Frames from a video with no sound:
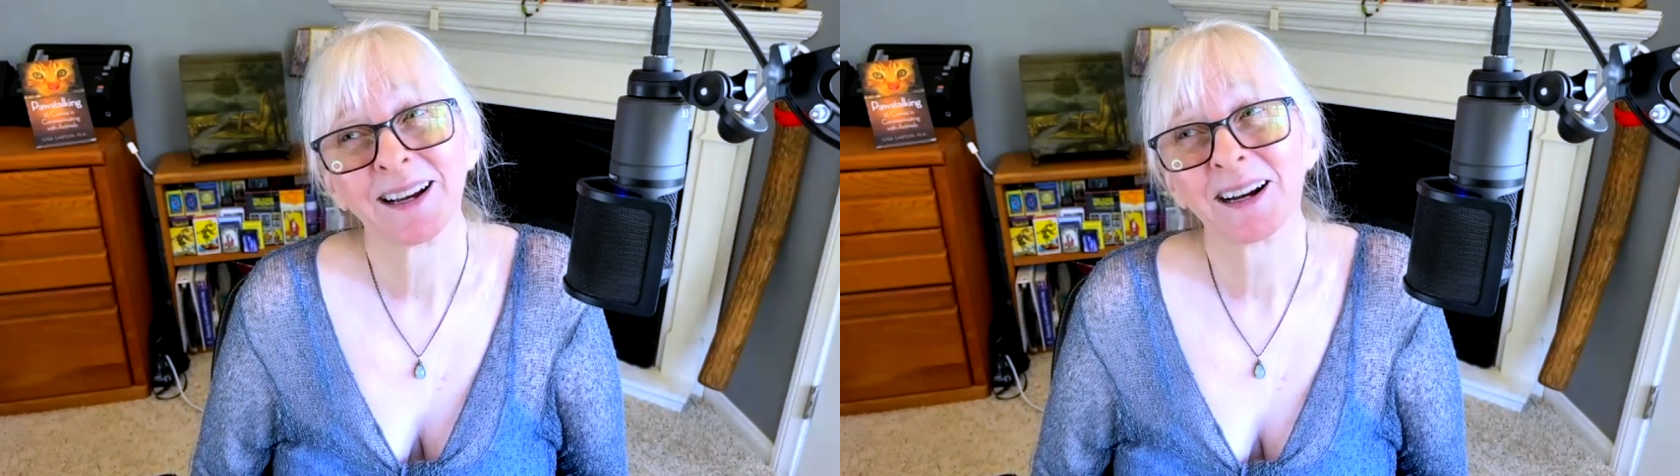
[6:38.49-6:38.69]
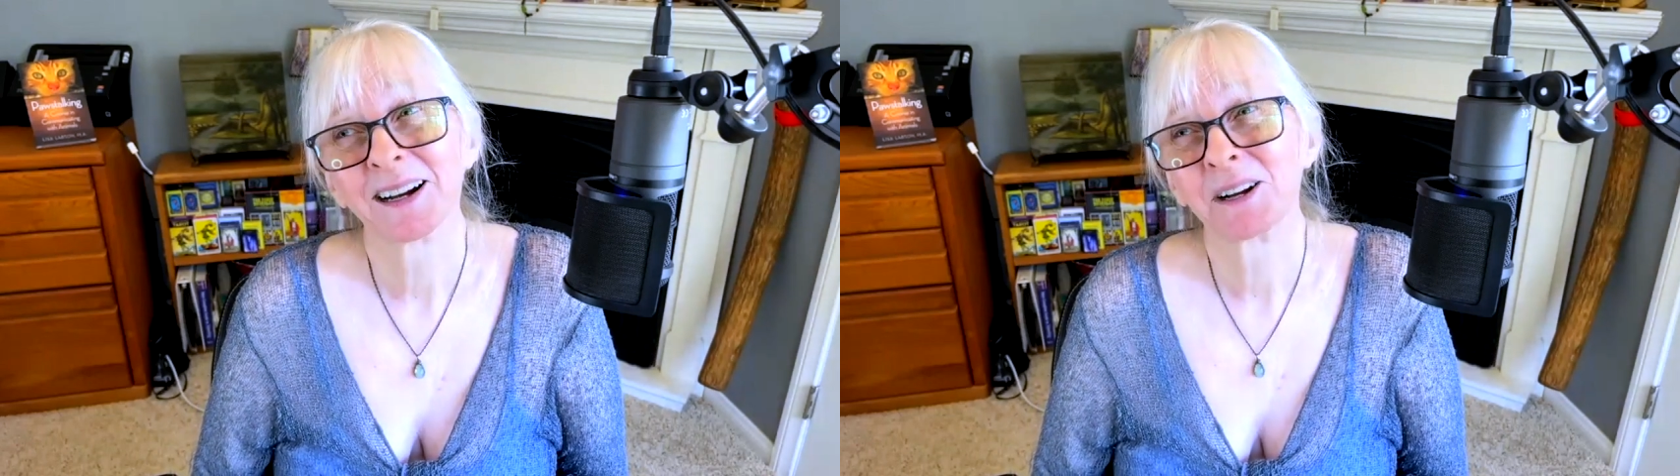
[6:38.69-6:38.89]

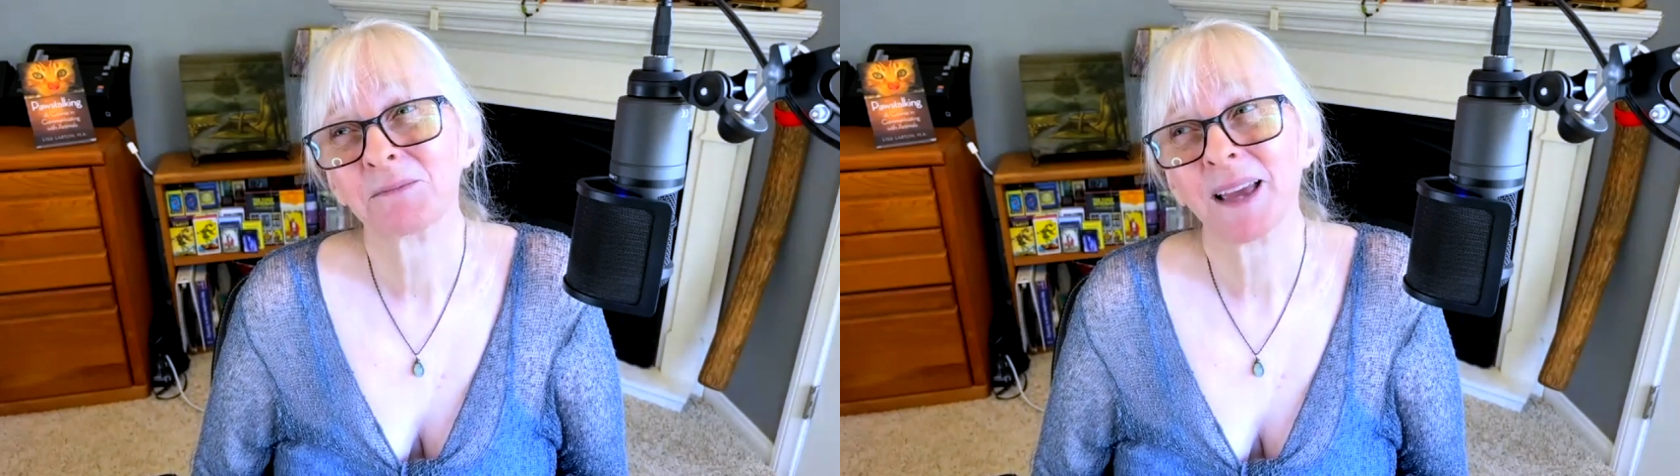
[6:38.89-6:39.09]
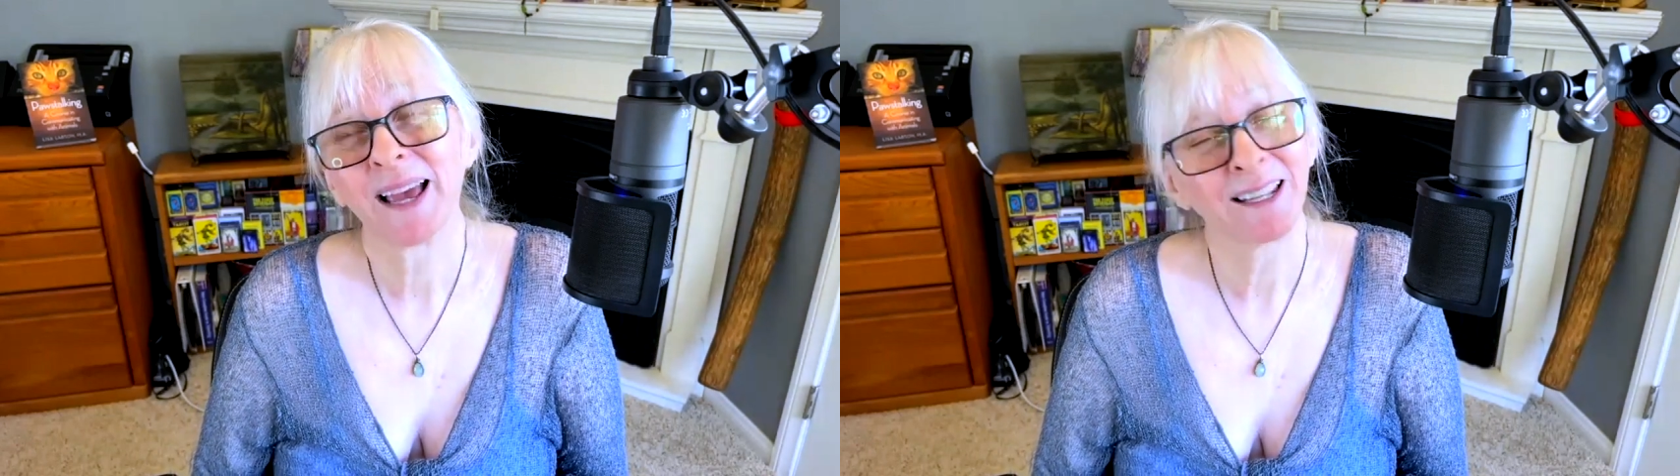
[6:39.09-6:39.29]

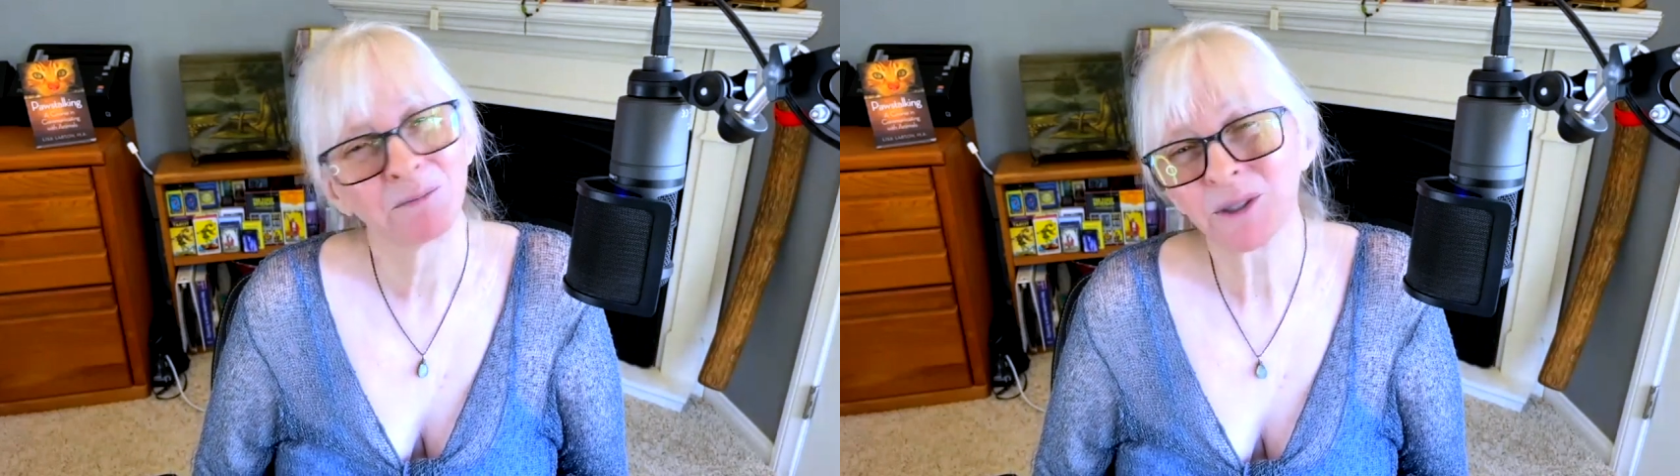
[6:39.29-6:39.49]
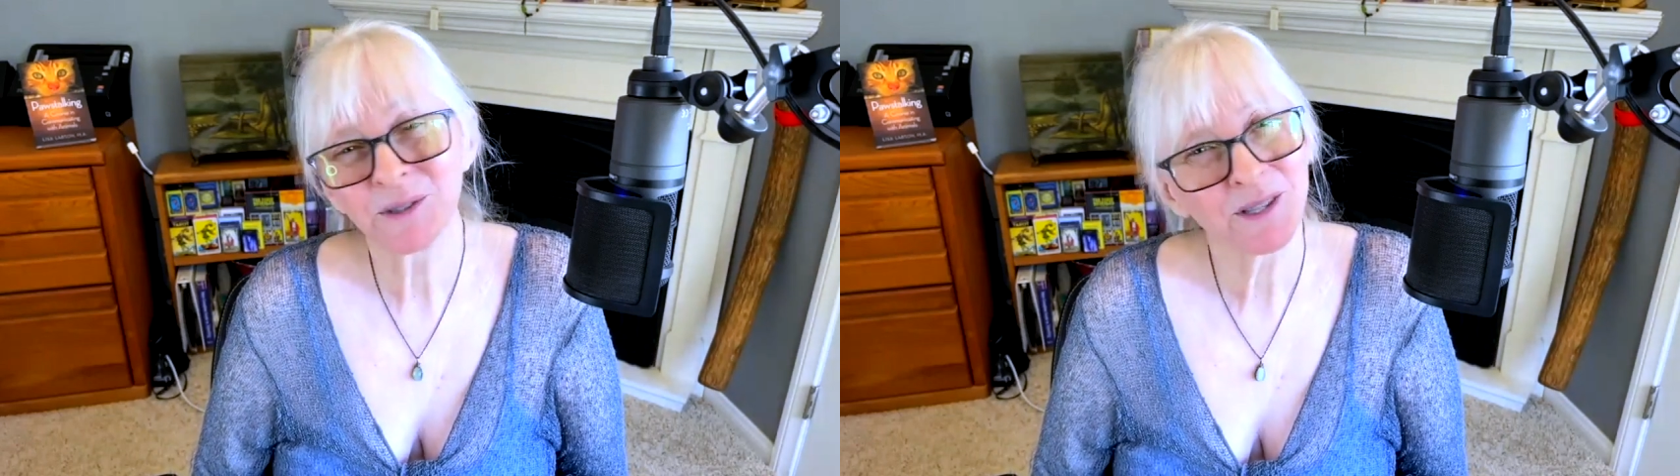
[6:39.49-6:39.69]

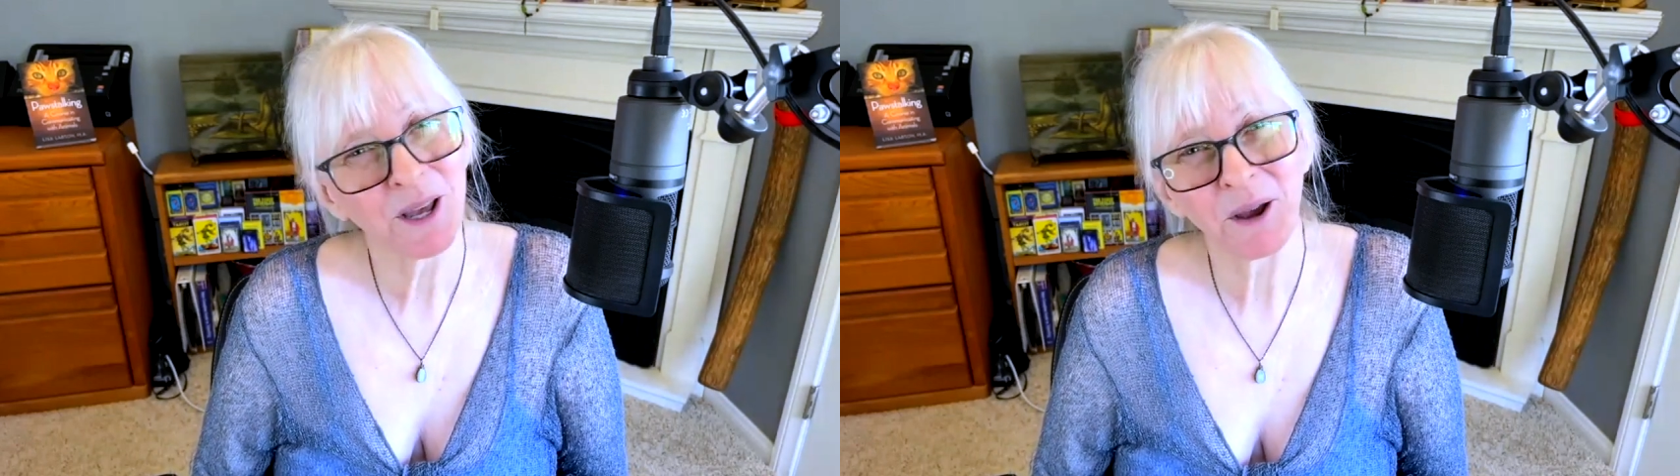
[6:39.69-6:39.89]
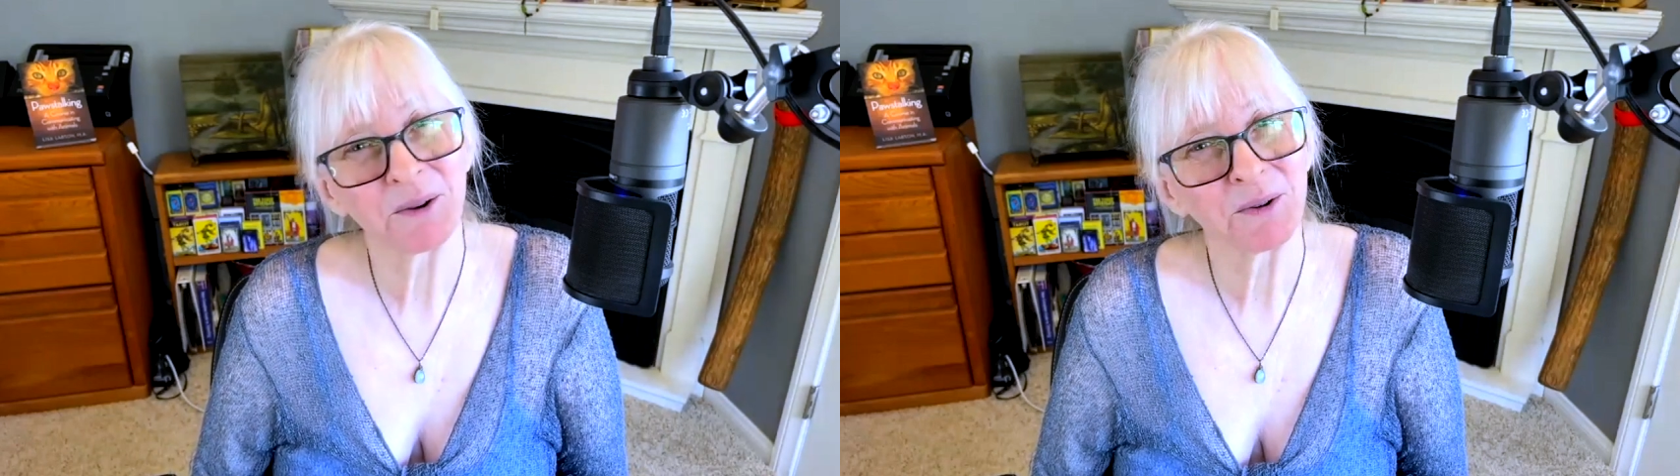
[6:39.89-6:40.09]
animals,
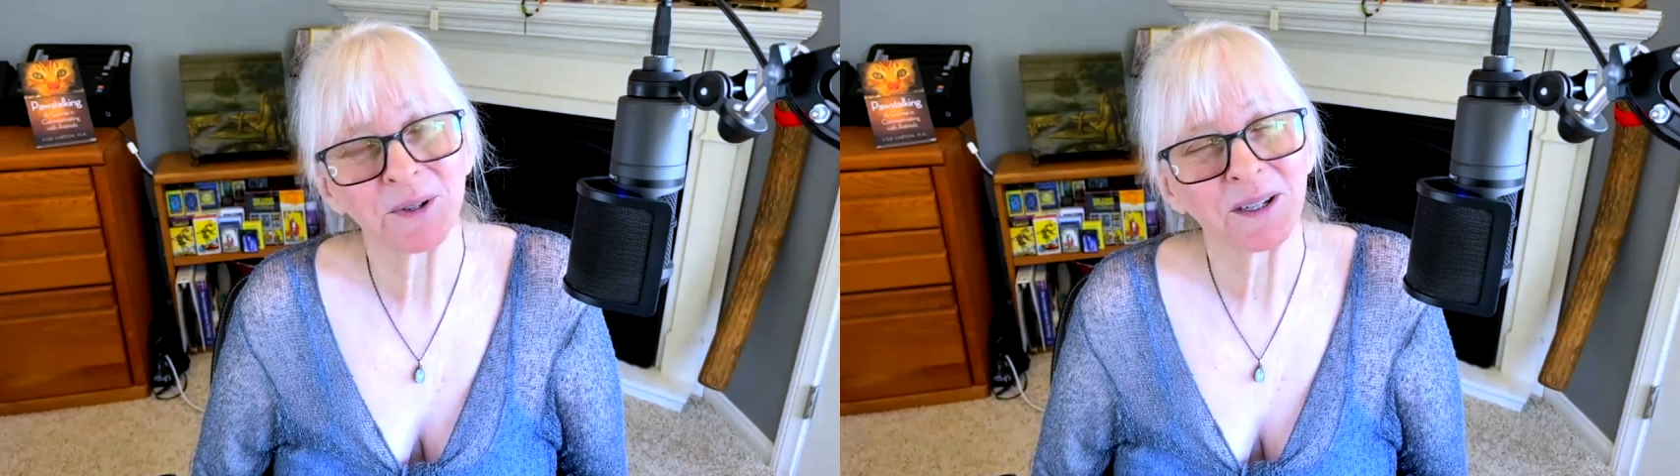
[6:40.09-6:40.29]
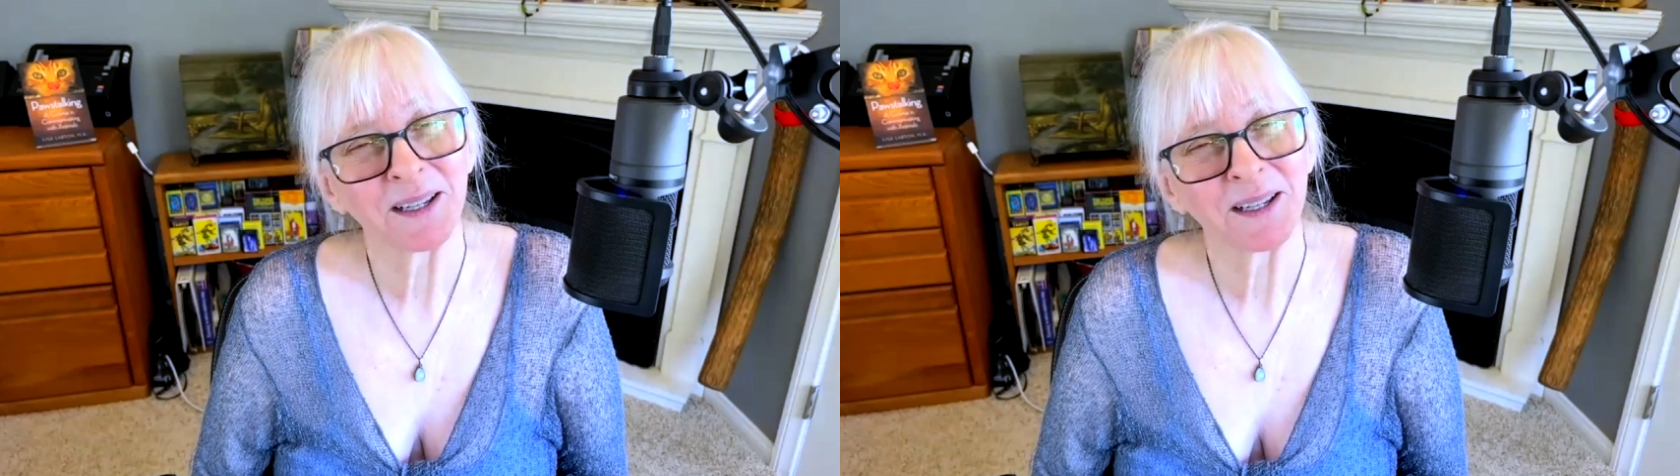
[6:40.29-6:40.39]
no.